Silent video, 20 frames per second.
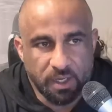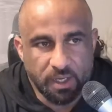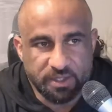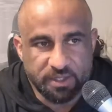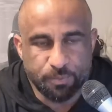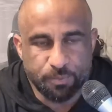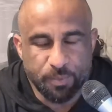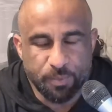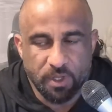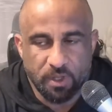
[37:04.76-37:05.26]
get
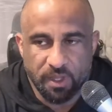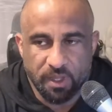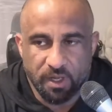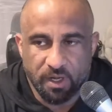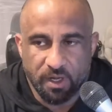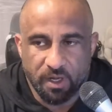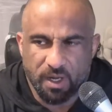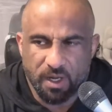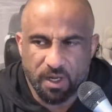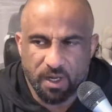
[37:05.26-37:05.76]
this meal in.
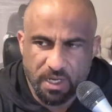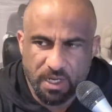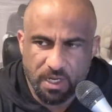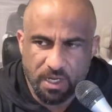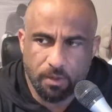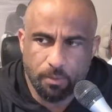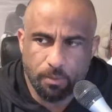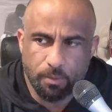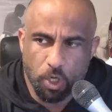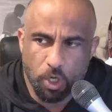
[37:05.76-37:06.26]
I'm going to eat a
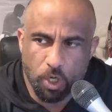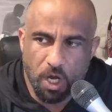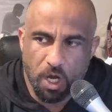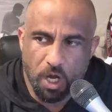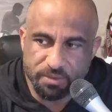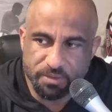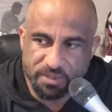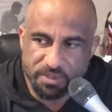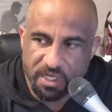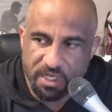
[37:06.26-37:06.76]
little more
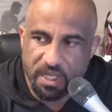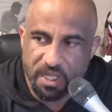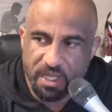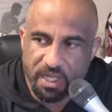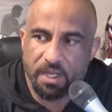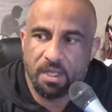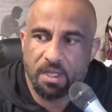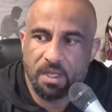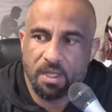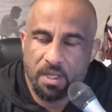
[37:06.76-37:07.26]
carbs
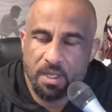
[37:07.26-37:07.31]
today.